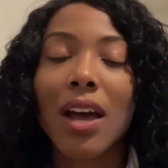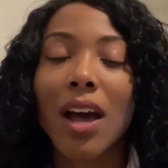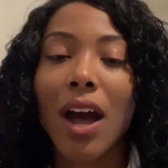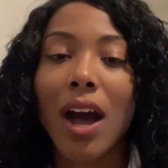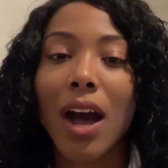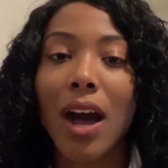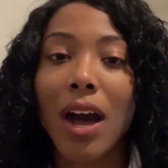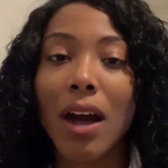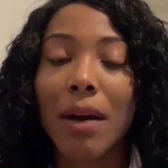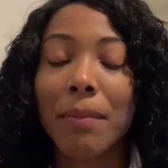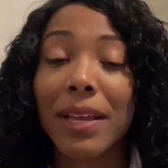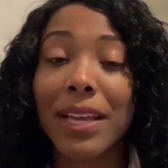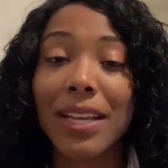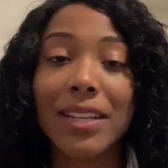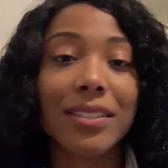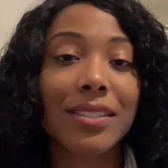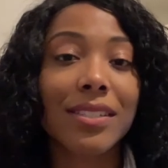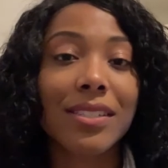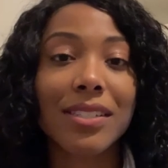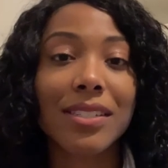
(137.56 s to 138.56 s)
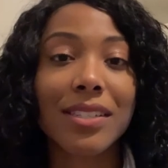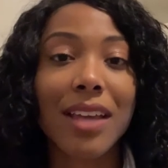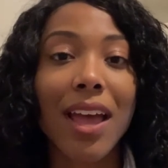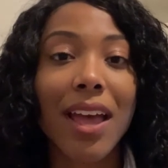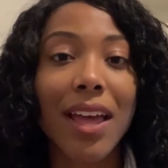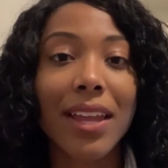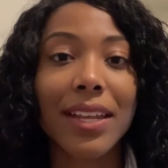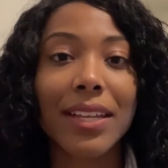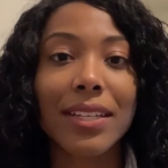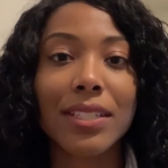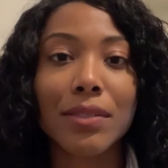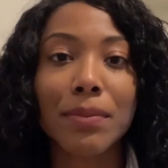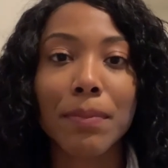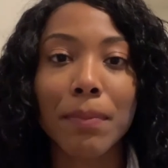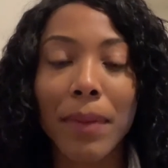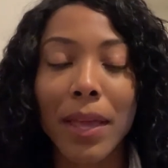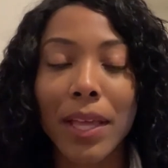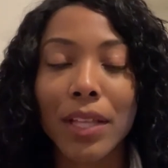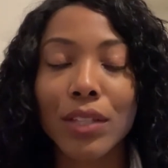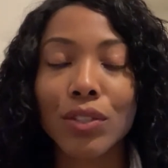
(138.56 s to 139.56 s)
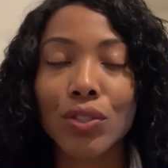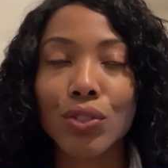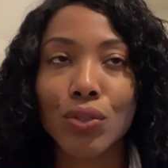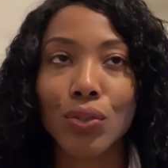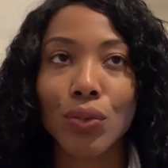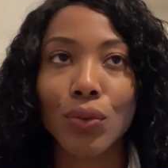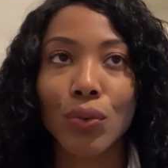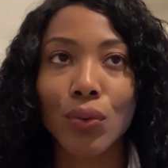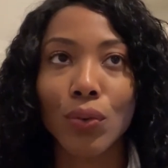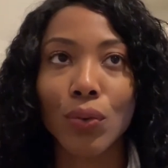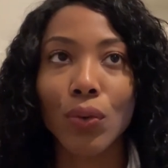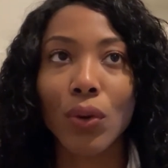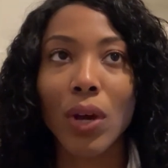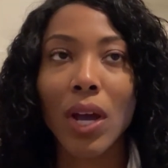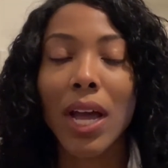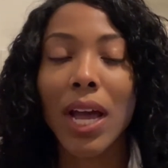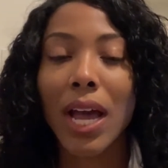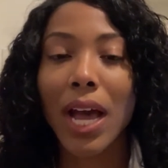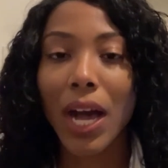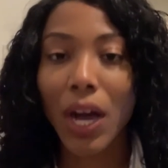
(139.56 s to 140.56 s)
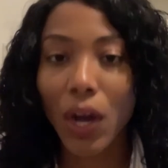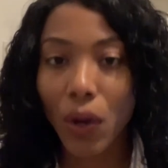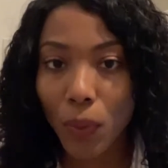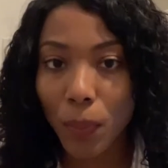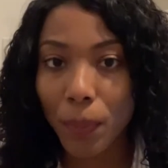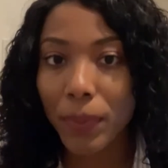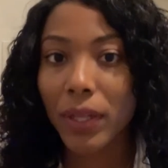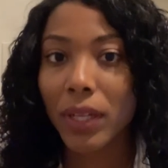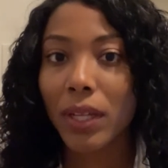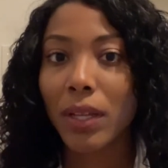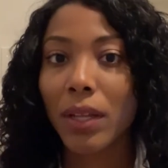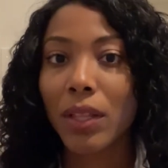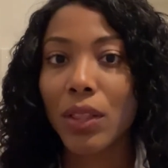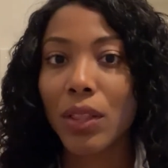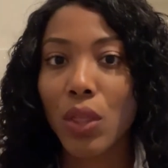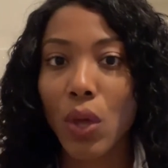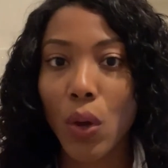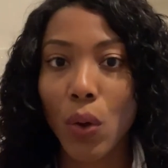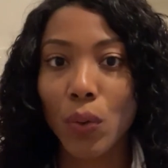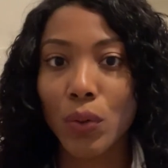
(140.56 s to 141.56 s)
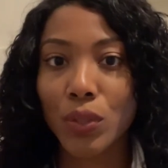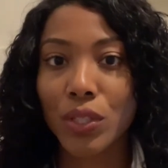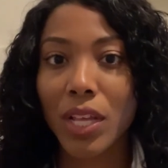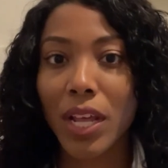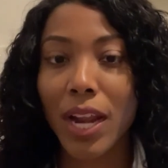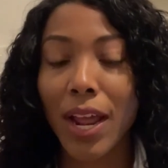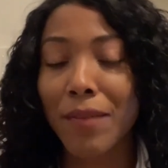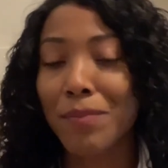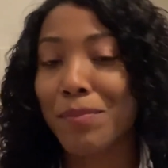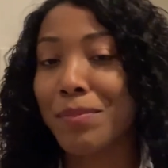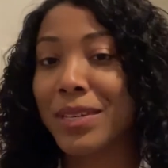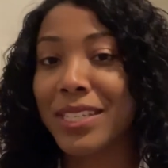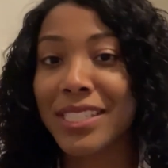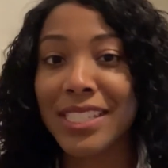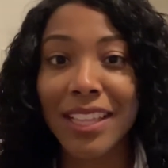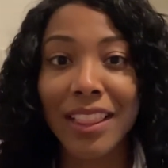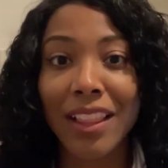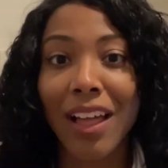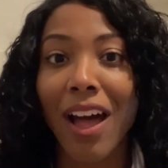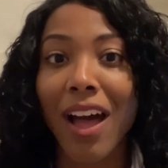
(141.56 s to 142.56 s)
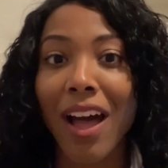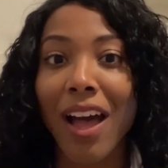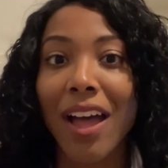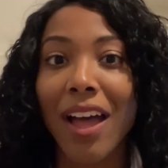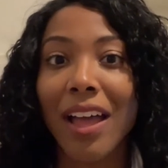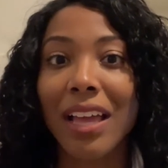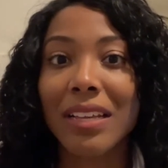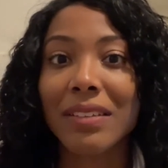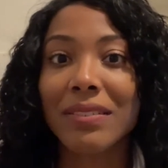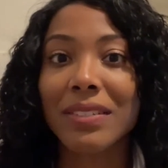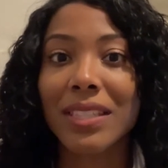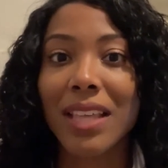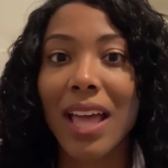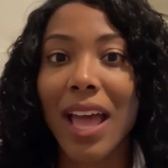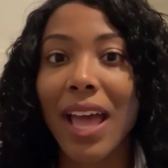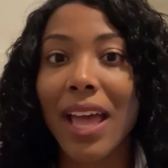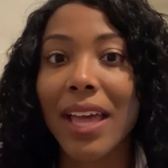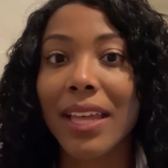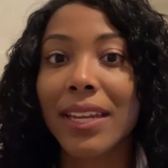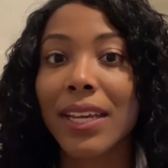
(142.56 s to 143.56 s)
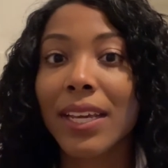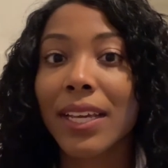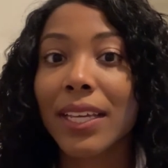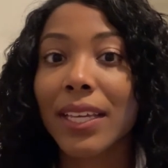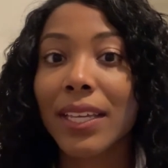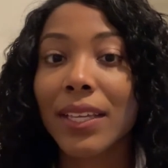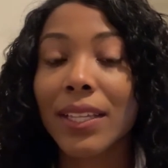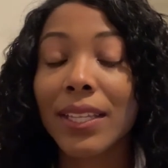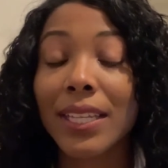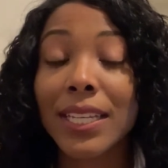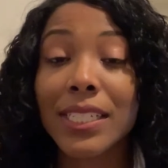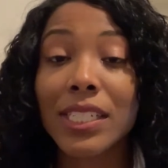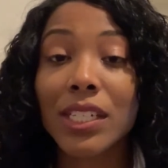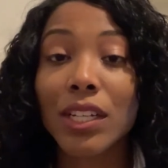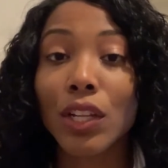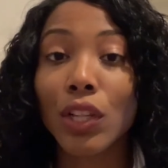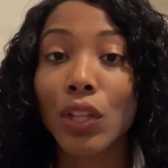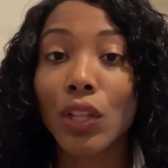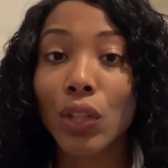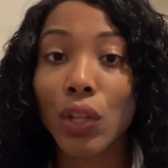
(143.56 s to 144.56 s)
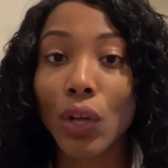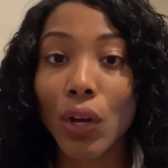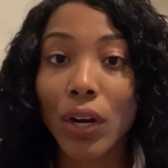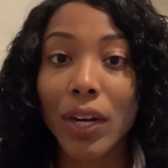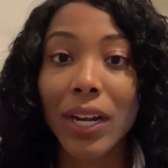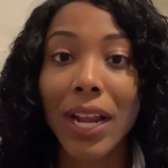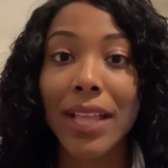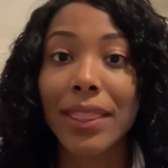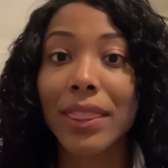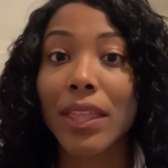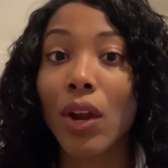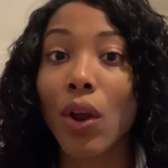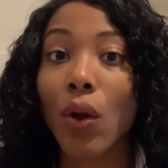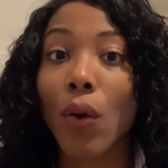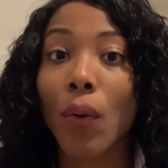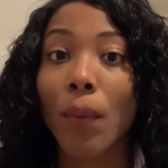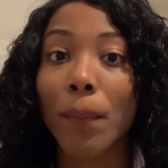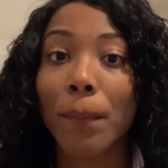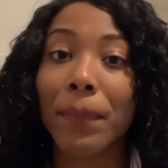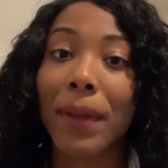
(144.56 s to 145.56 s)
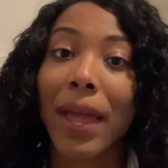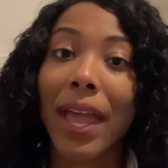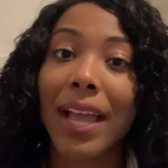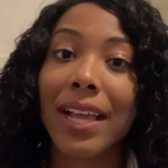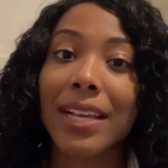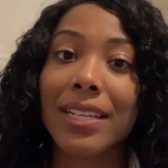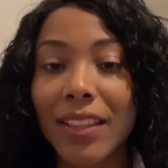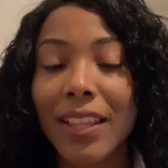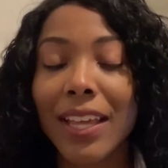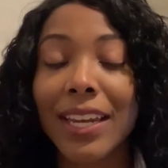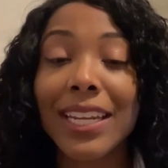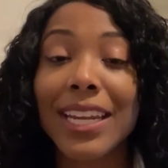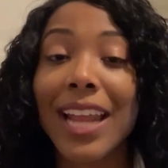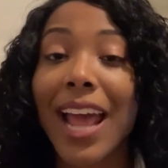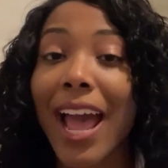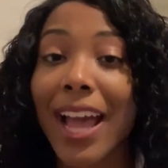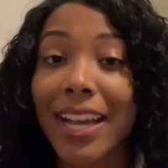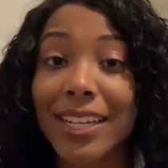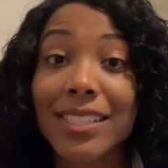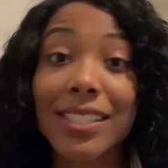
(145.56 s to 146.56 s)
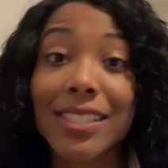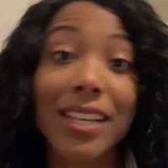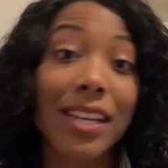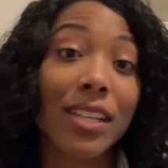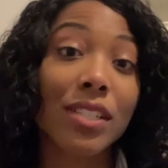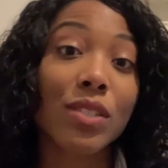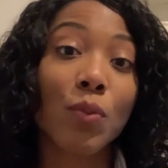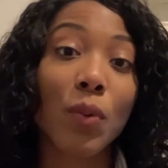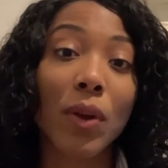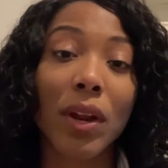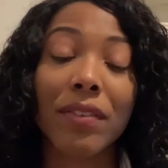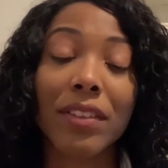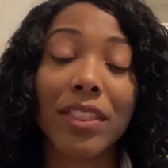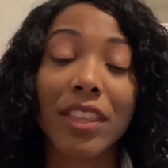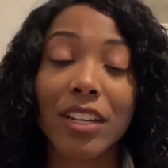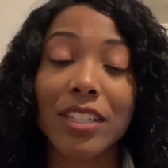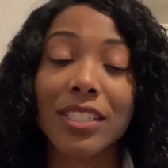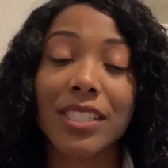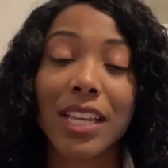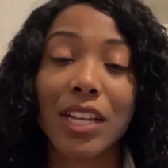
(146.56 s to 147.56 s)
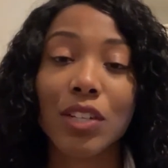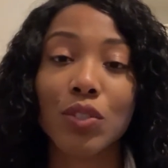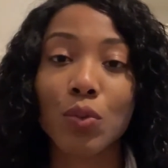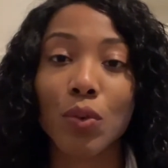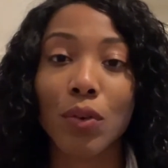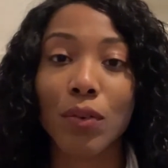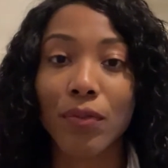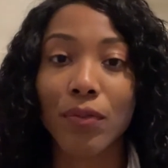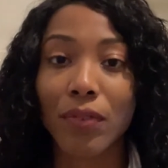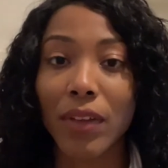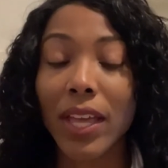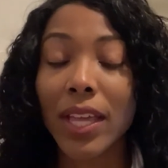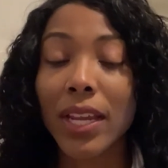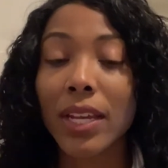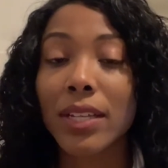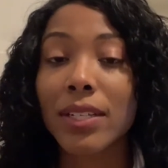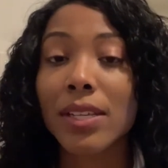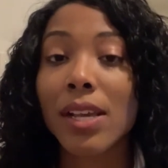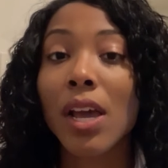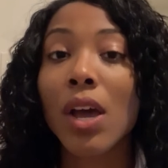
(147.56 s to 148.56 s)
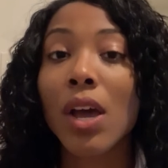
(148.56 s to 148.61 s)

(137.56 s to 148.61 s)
Um, instead, it's meant to help those that have busy lives, that need to learn at their own pace, that need access whenever their schedule fit,